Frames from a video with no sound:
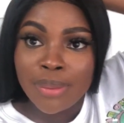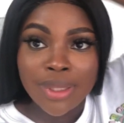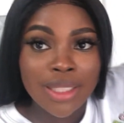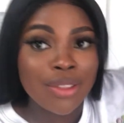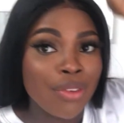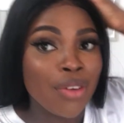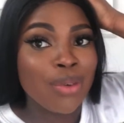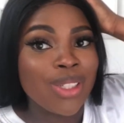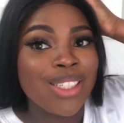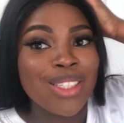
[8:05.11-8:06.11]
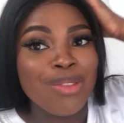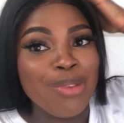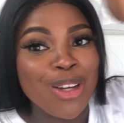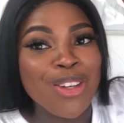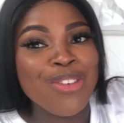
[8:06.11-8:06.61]
Please, if you have watched this
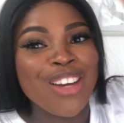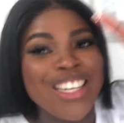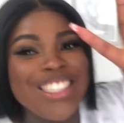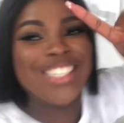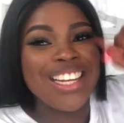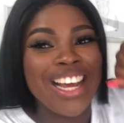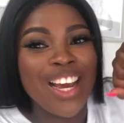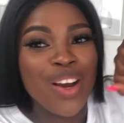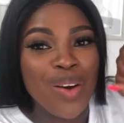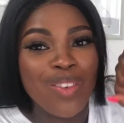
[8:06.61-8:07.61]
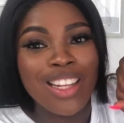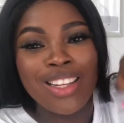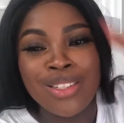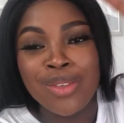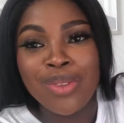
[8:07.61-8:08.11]
point, don't forget to like, comment,
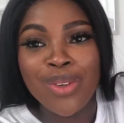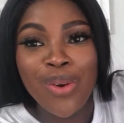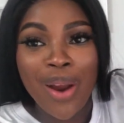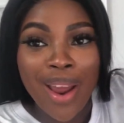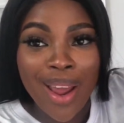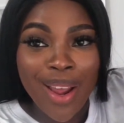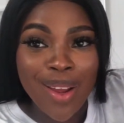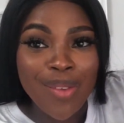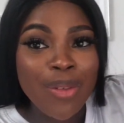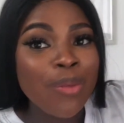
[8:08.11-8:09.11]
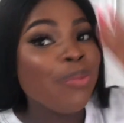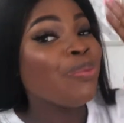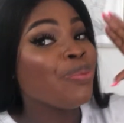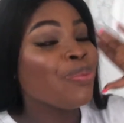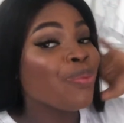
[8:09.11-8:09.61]
and subscribe.
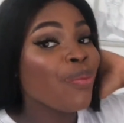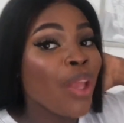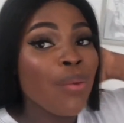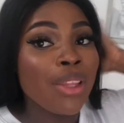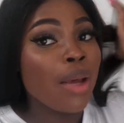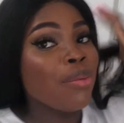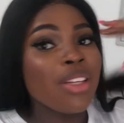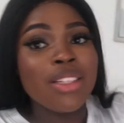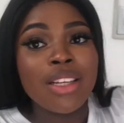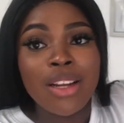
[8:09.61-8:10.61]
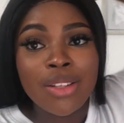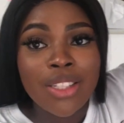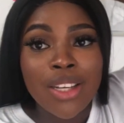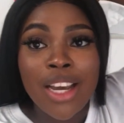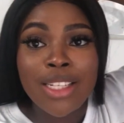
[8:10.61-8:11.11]
With that being said, I'll
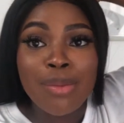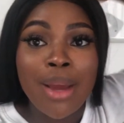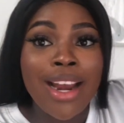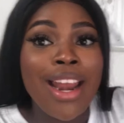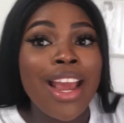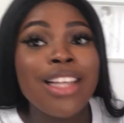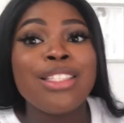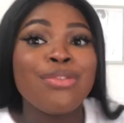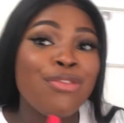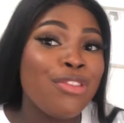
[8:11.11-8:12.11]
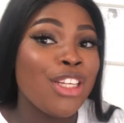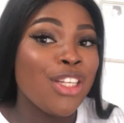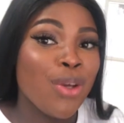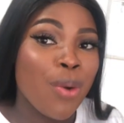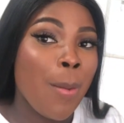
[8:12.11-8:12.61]
see you guys in my next
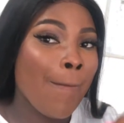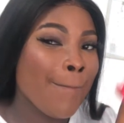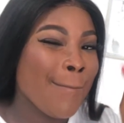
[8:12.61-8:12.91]
video.